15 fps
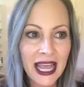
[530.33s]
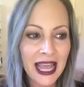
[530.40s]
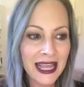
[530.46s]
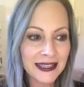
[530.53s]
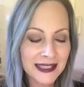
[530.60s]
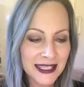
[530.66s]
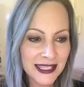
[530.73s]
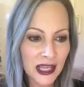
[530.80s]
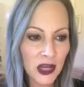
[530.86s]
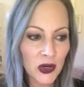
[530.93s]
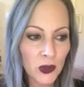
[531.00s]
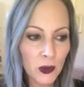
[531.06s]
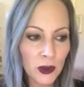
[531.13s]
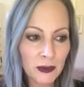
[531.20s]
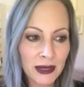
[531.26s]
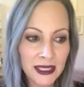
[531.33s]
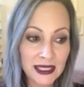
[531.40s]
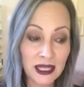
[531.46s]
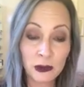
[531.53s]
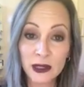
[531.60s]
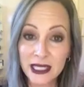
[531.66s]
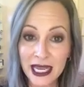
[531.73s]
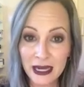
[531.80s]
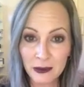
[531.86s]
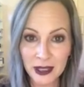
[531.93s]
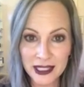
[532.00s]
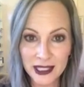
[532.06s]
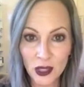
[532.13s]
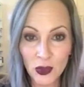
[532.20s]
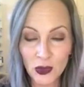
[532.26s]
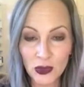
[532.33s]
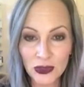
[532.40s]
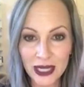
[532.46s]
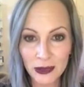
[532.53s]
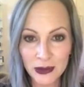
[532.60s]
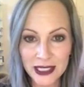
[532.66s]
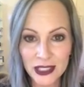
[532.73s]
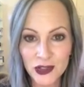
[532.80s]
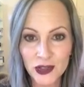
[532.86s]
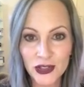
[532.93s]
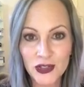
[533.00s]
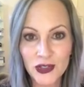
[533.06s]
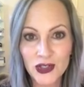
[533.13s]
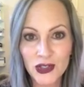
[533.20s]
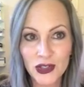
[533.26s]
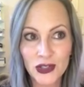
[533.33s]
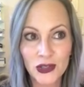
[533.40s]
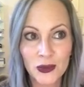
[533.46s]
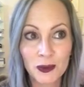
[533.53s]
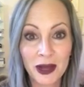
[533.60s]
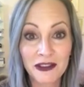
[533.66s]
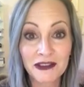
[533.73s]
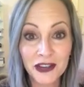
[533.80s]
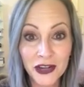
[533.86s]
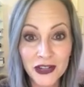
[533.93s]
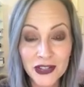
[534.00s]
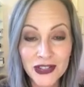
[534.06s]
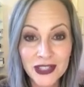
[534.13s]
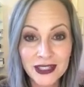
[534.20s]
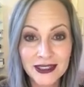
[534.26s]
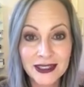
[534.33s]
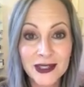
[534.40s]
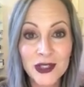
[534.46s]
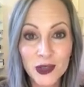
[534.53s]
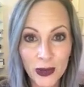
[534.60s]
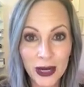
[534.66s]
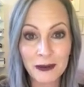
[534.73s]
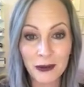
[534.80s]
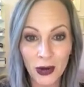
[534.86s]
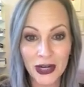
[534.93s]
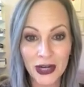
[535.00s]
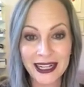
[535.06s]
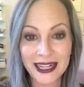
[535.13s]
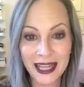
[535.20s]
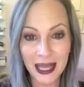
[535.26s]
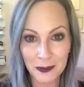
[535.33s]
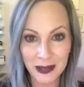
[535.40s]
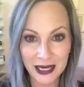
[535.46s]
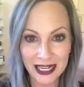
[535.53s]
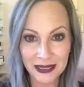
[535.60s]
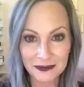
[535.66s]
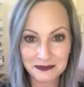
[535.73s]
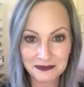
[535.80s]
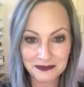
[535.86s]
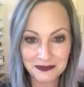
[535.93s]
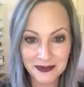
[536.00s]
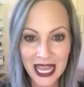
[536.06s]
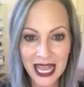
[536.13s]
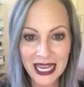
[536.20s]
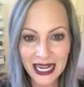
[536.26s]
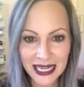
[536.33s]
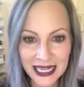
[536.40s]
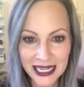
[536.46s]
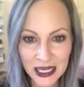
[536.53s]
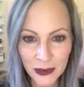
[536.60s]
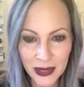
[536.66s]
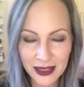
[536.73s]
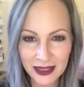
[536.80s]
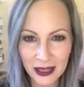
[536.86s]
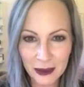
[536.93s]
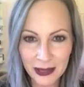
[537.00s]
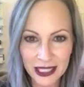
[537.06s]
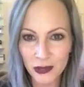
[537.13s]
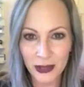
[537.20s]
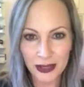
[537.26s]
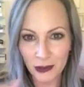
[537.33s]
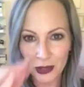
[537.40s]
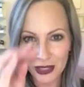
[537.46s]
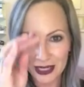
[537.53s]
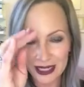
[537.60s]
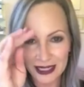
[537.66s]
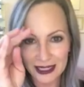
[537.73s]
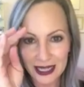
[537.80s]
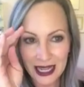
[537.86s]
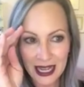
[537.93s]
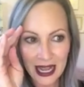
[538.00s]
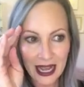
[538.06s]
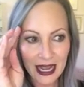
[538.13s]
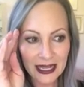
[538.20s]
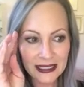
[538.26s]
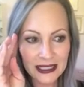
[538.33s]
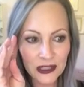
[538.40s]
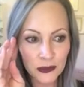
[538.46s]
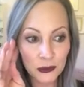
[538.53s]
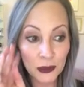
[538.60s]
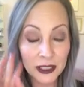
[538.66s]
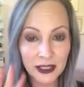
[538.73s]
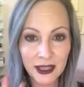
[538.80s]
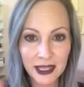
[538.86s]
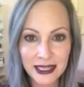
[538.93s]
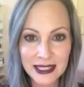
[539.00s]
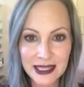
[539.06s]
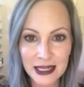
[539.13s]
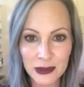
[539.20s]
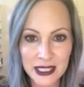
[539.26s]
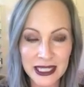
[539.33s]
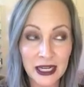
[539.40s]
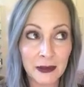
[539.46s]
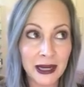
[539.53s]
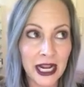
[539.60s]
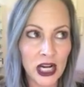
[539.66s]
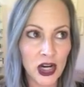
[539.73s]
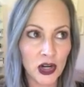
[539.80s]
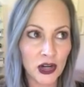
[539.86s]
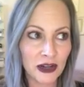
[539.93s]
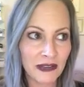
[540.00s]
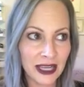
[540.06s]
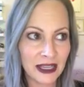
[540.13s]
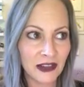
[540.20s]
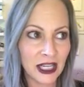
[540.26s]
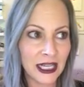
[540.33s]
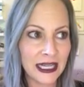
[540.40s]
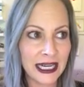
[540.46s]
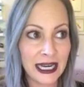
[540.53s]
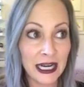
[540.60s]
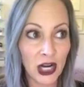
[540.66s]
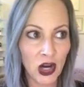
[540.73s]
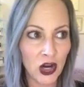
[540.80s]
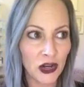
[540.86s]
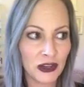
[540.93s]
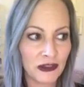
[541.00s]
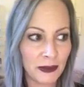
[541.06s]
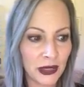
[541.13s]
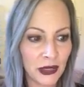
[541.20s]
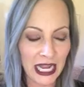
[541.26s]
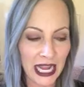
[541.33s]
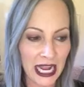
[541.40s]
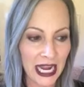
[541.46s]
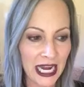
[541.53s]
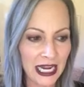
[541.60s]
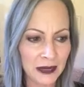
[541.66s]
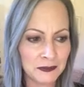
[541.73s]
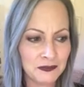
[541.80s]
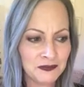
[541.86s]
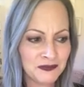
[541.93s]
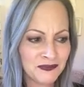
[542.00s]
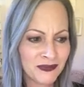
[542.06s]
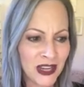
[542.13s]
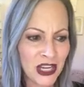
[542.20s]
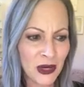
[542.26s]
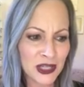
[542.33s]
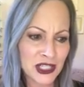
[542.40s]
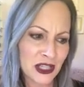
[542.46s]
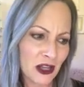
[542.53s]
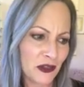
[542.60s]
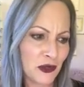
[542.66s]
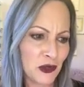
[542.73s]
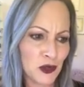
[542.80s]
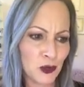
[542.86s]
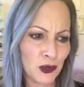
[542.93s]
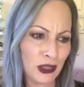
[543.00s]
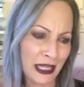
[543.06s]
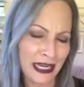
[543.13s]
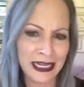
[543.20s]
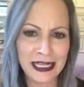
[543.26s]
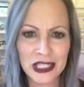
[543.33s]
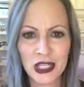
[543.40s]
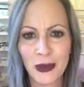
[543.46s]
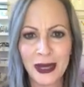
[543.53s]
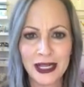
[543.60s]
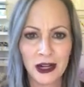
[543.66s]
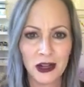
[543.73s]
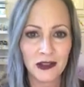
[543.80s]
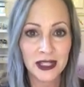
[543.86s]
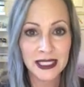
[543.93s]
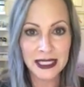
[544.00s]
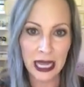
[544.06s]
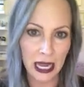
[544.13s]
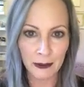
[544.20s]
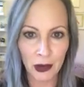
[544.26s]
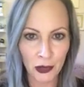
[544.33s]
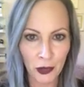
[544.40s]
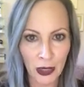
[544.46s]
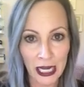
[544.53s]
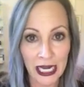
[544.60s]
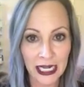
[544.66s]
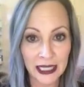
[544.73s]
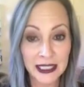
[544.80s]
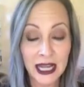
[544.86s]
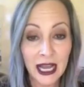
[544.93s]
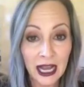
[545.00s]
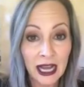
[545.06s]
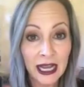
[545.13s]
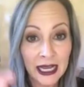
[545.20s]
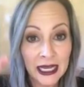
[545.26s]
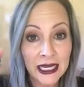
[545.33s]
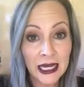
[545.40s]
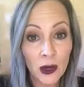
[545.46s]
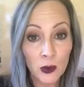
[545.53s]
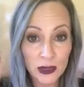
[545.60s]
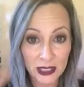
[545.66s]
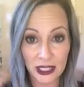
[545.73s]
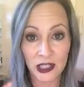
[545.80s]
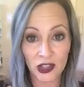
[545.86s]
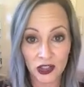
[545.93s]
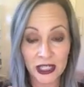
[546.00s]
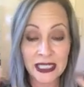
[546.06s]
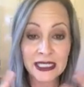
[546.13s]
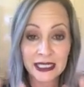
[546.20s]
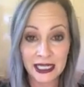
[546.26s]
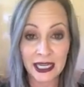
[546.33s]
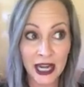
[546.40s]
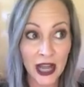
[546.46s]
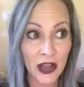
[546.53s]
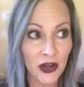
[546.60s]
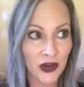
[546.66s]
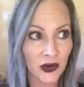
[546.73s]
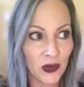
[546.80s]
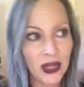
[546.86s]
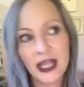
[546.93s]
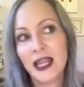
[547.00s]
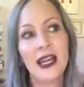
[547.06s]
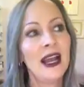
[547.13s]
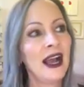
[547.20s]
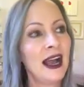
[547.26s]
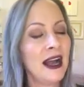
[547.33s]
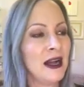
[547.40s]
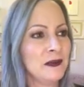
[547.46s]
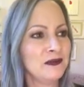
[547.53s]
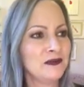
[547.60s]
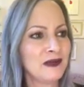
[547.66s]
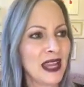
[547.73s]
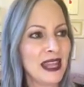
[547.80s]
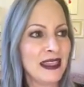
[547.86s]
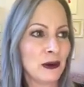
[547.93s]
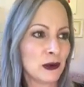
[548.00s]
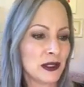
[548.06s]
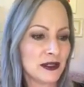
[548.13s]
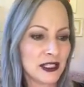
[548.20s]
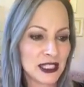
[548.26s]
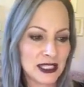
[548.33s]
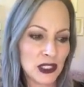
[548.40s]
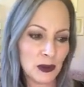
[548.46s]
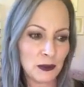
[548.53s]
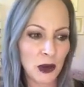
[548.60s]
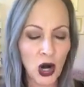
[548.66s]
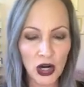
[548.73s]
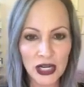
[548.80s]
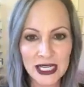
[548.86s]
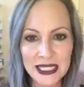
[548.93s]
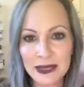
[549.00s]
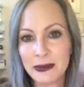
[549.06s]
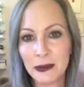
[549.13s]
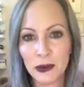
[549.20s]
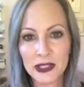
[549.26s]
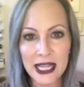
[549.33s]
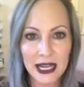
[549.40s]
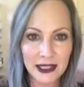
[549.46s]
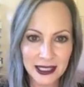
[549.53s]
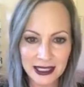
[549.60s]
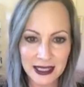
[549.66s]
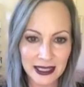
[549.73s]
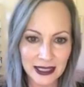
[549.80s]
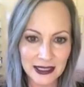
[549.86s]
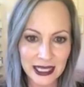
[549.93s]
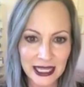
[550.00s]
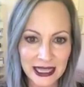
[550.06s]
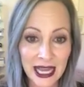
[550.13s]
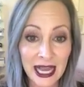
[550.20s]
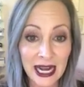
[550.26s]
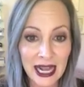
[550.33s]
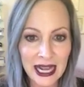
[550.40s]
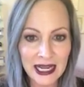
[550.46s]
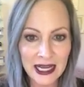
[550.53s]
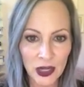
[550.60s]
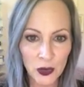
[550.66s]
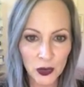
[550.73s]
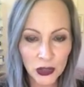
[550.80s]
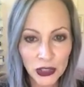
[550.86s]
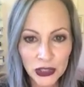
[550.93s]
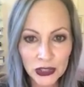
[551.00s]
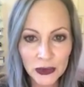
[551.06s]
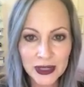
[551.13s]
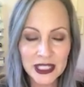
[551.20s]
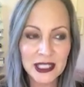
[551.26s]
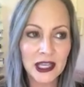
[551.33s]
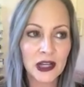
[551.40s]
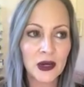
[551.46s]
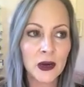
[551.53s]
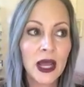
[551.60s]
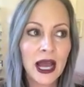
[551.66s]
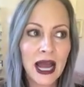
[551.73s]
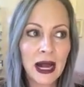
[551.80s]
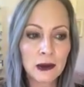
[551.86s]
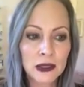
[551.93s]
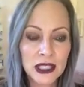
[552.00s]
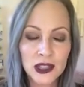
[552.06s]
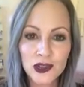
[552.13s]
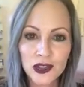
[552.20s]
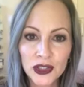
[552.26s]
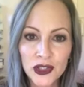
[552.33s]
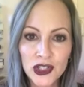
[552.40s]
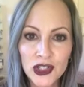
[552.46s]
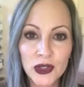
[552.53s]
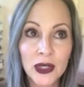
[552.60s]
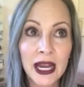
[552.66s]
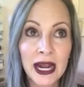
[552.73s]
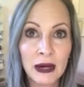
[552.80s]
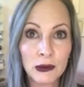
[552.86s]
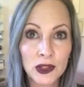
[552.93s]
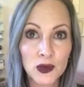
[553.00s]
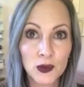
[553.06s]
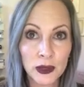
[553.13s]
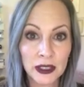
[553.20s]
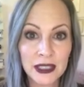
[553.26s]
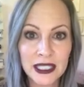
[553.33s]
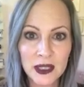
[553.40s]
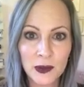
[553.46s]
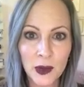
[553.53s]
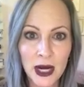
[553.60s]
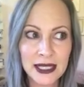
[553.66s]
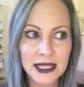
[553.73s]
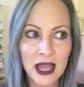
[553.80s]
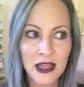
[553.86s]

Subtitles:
And so when my son was 8 months old, I was introduced to my first direct marketing company. And I didn't know anything about direct marketing. I didn't realize that it was there. I mean, I'd heard of Avon and I'd heard of Kay, and I just thought those were ladies who had all this time on their hands. I was ignorant and didn't know. And they were just doing parties at people's houses and things like that. I had no clue. And so I was introduced to it, and I was really surprised.